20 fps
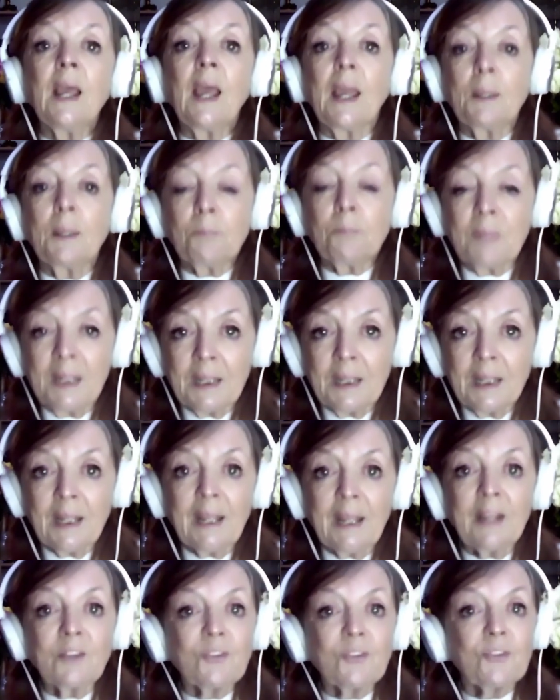and many
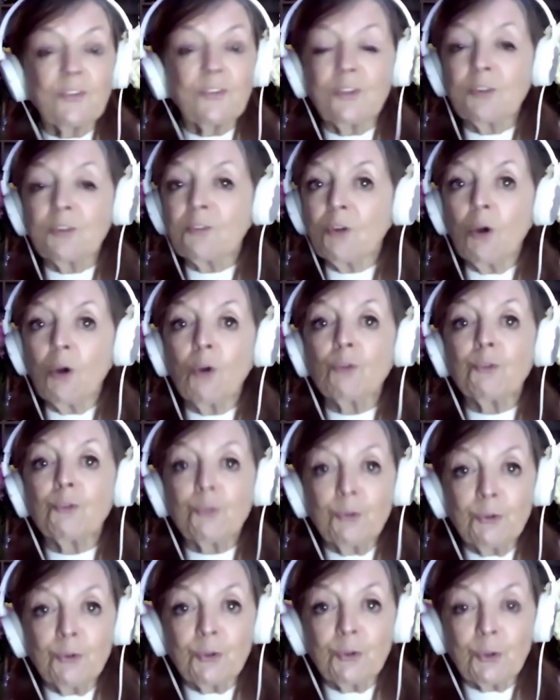cases that have gone
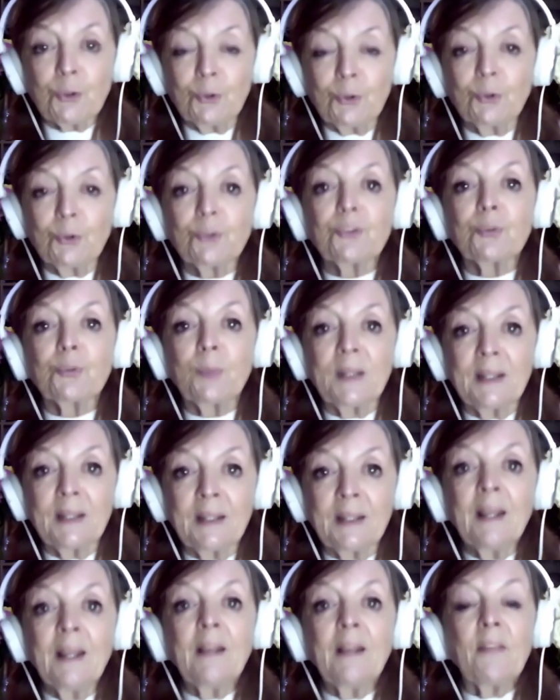through the courts where